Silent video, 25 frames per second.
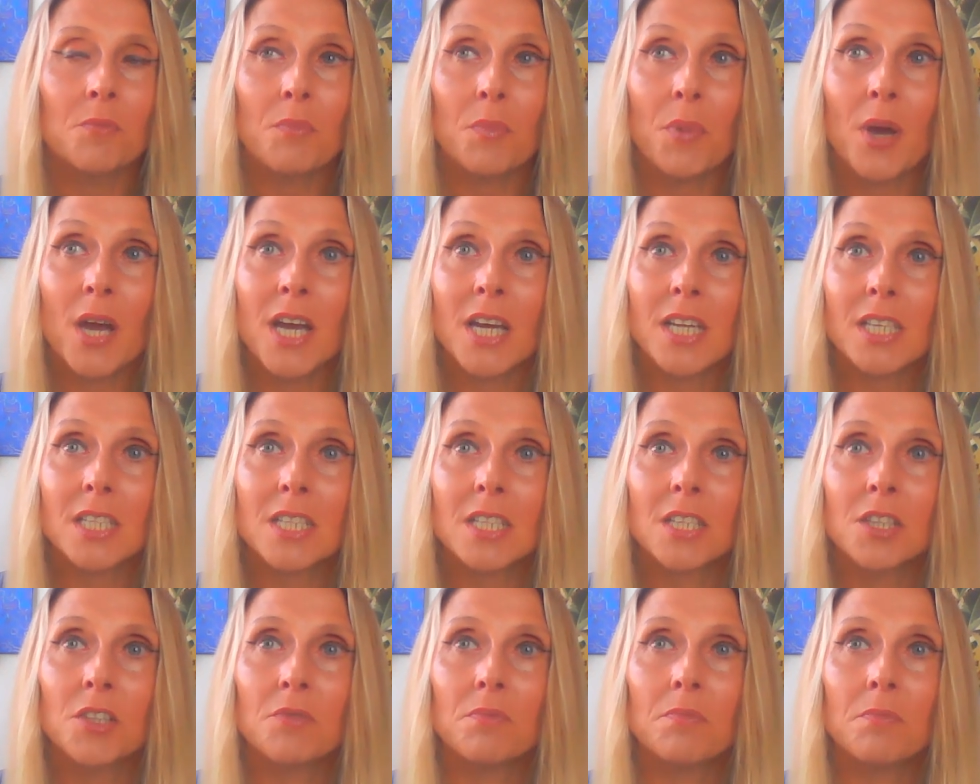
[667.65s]

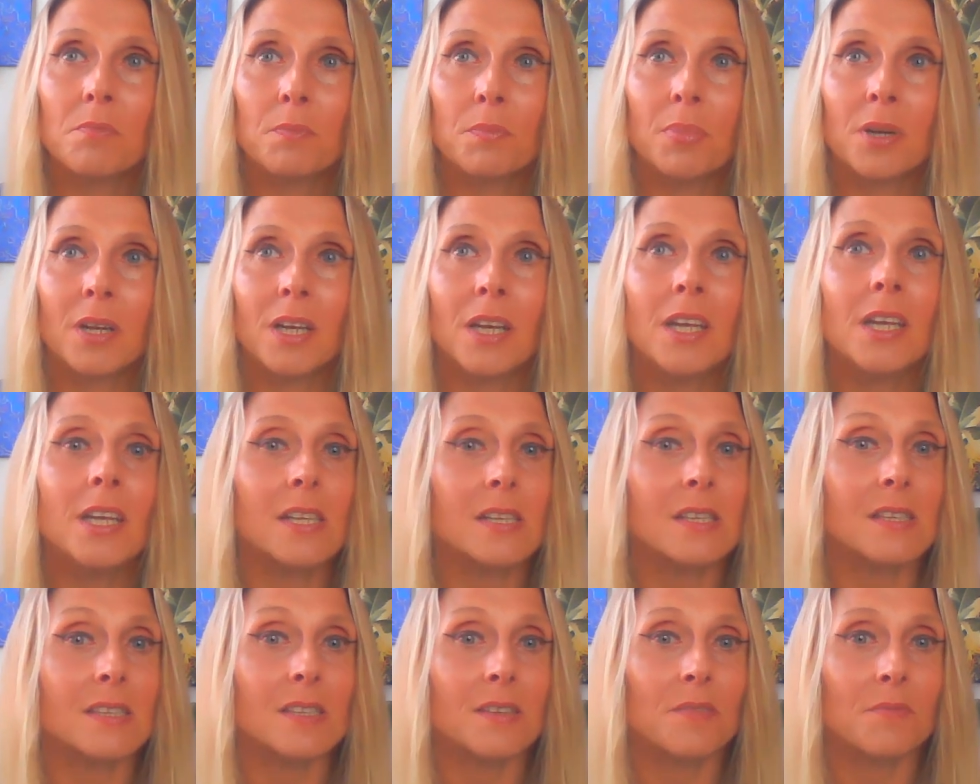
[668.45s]
But
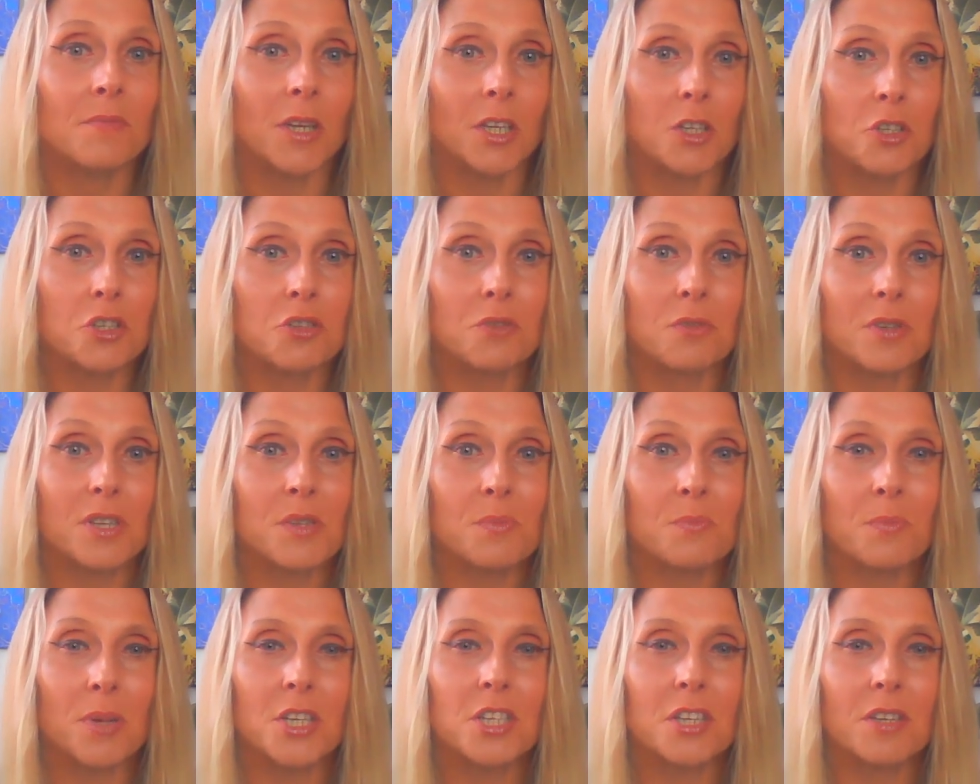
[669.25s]
please make sure,
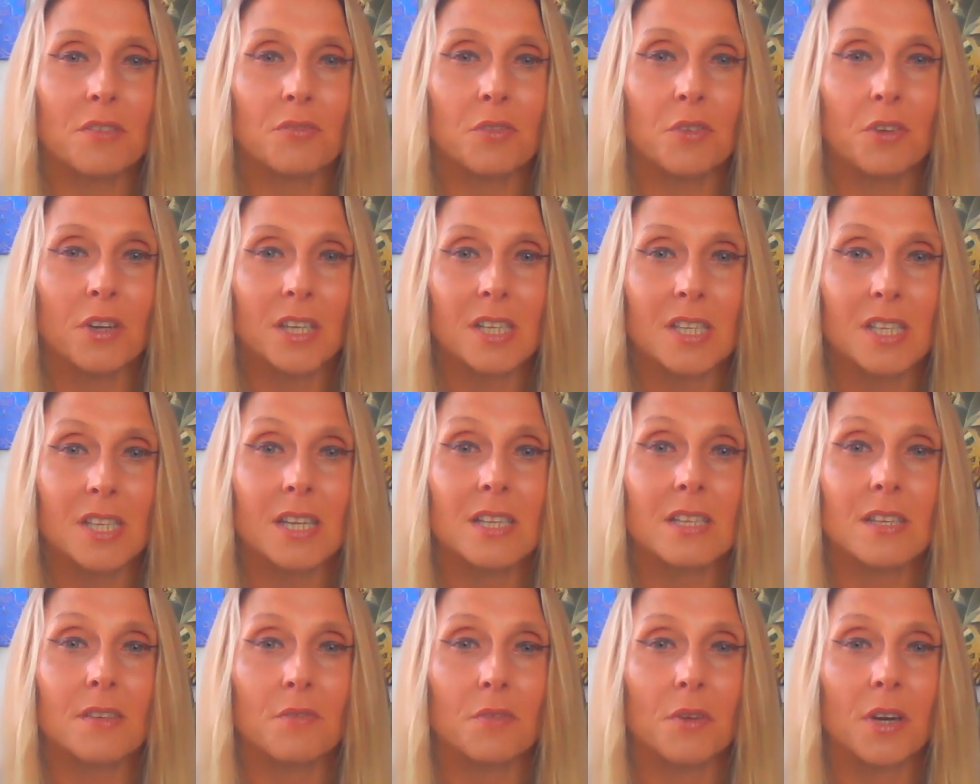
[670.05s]
especially for
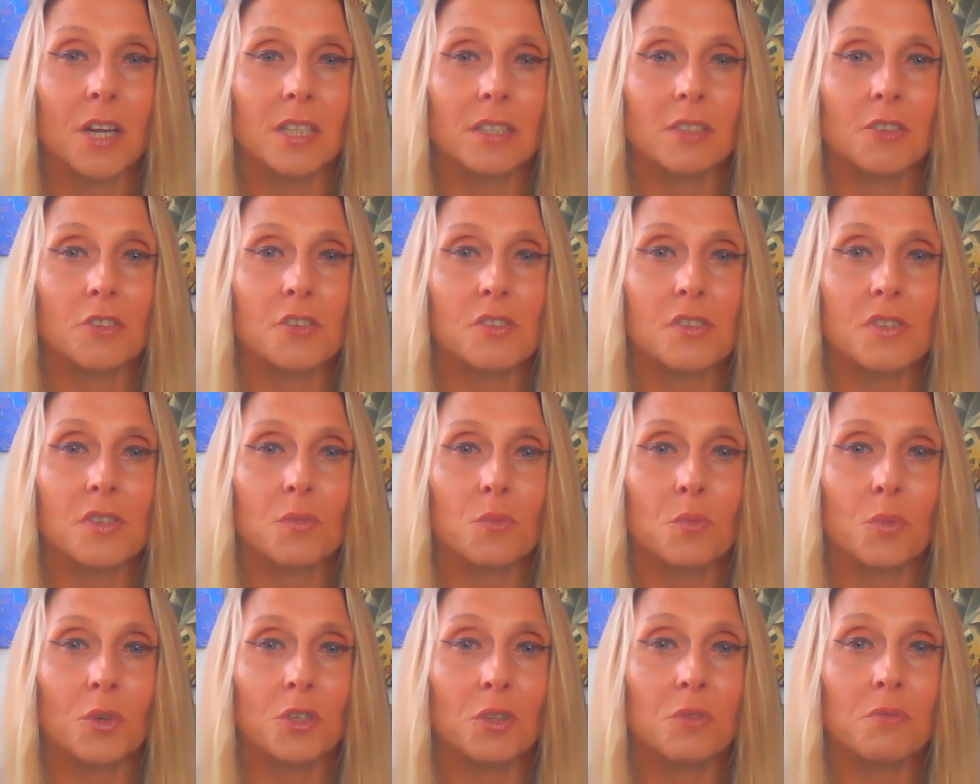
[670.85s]
excessive writers,
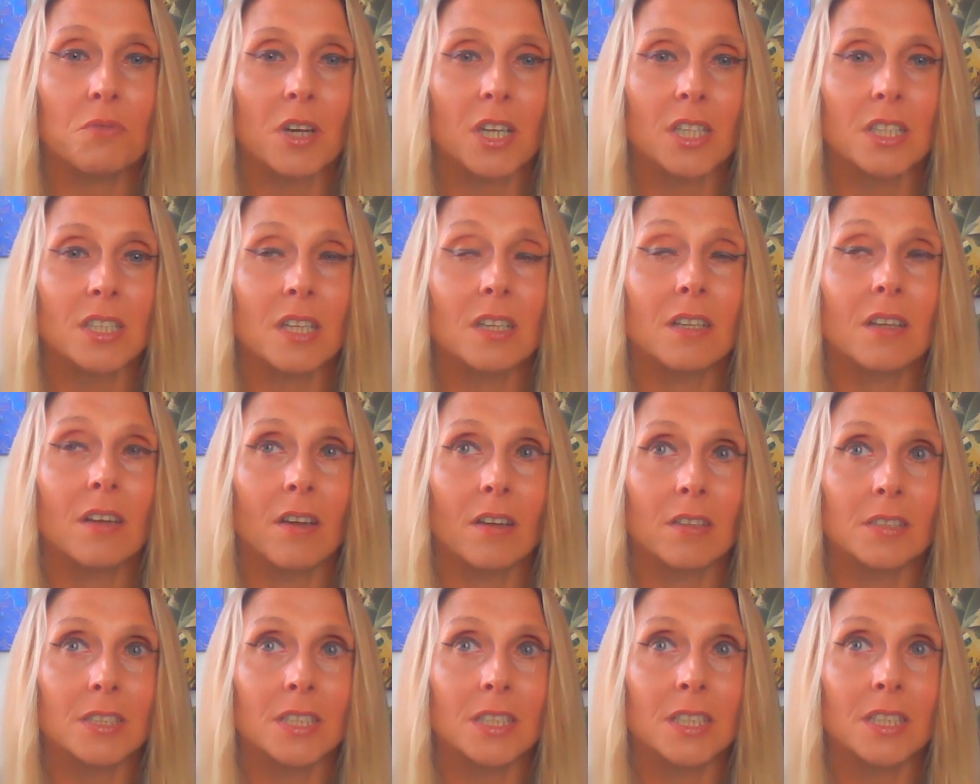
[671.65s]
when you write a
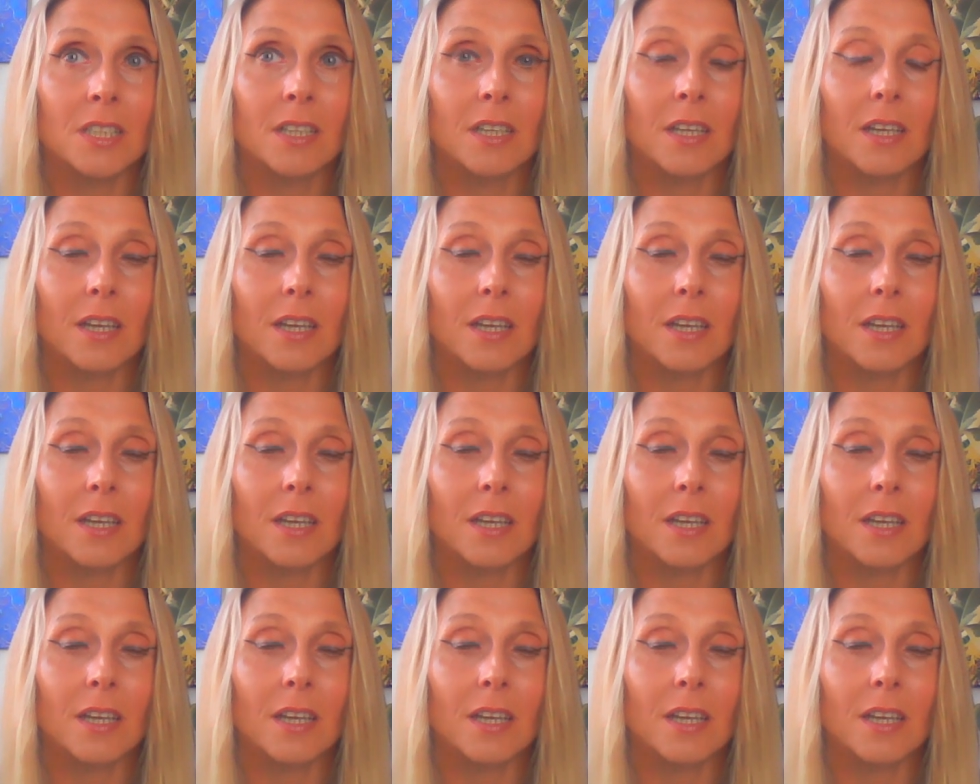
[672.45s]
lot,